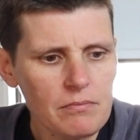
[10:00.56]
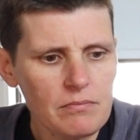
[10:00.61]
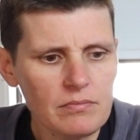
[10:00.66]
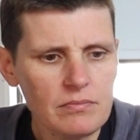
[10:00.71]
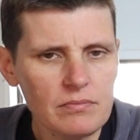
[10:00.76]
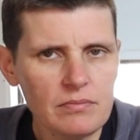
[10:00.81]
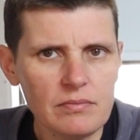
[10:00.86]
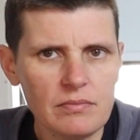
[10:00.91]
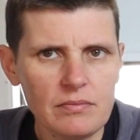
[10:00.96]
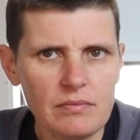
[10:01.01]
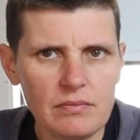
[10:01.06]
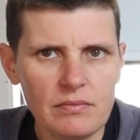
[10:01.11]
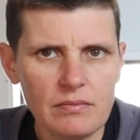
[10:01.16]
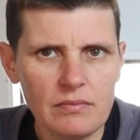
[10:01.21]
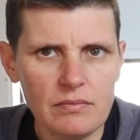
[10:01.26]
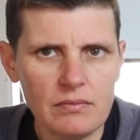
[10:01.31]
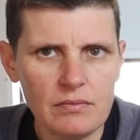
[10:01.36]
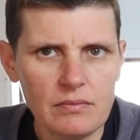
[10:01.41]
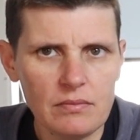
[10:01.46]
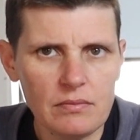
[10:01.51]

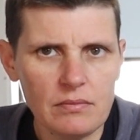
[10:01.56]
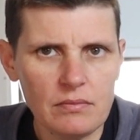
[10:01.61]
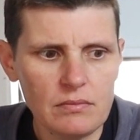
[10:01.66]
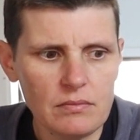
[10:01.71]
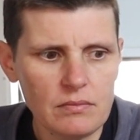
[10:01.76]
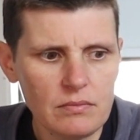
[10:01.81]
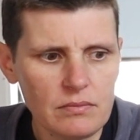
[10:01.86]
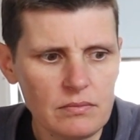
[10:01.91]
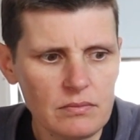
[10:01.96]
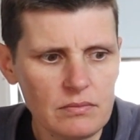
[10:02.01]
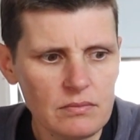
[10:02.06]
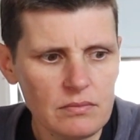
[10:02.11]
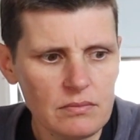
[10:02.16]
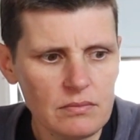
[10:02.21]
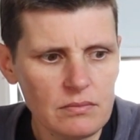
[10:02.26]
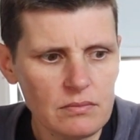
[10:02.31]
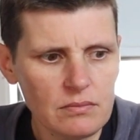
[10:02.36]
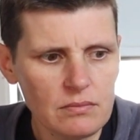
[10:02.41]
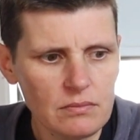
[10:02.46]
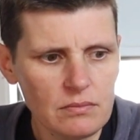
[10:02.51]

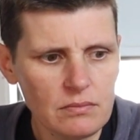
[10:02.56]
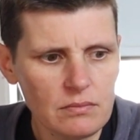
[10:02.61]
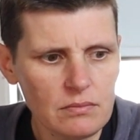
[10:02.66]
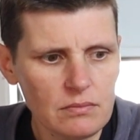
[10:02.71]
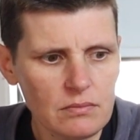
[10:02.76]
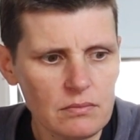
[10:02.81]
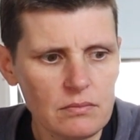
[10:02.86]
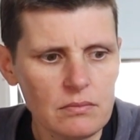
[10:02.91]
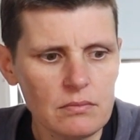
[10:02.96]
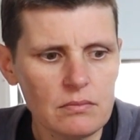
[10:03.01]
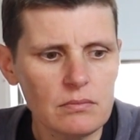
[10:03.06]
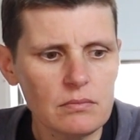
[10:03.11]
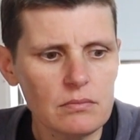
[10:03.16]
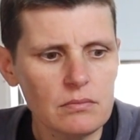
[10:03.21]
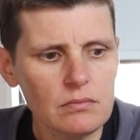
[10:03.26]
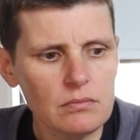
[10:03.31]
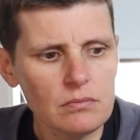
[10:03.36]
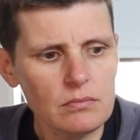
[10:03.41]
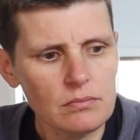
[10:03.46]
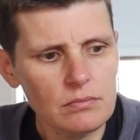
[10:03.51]

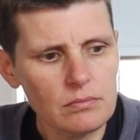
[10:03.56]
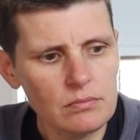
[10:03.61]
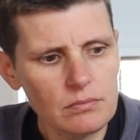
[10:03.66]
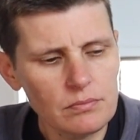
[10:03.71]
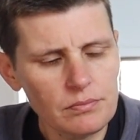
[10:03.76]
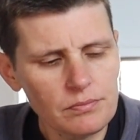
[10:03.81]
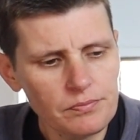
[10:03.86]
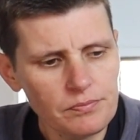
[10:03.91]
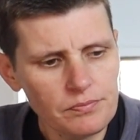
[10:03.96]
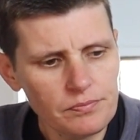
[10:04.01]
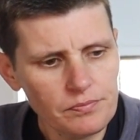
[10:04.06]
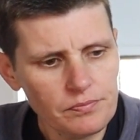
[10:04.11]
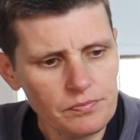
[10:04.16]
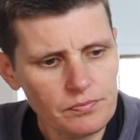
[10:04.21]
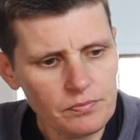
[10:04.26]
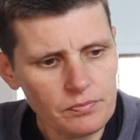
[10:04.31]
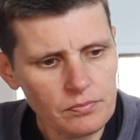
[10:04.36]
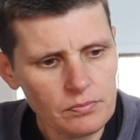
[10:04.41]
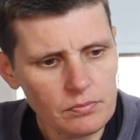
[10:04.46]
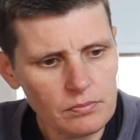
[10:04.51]

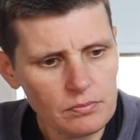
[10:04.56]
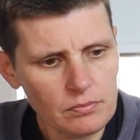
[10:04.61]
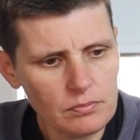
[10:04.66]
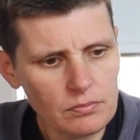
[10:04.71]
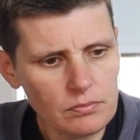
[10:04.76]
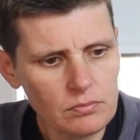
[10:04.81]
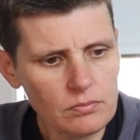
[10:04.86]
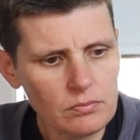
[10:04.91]
(not speaking)